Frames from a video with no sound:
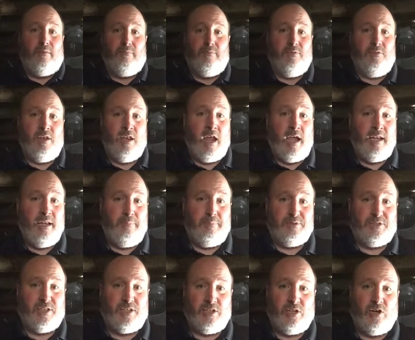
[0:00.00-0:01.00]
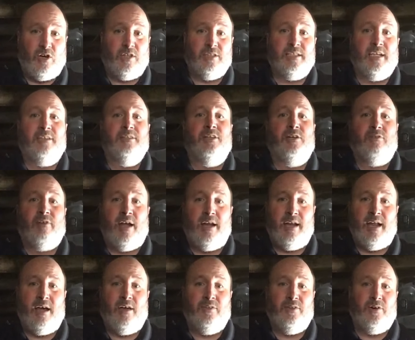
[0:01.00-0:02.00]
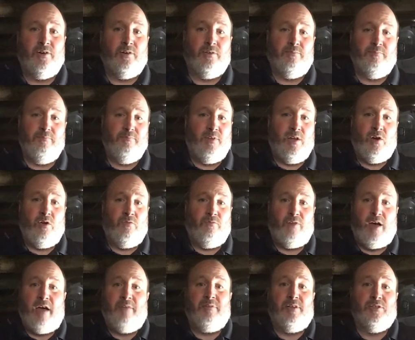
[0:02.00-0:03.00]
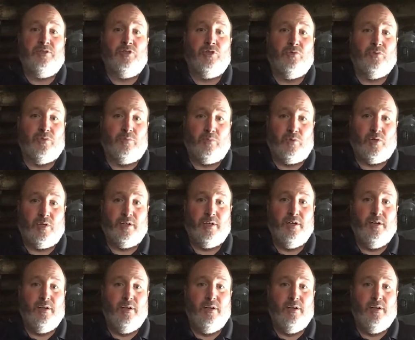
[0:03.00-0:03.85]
90% of the cars out there right now that are 5 years old or more.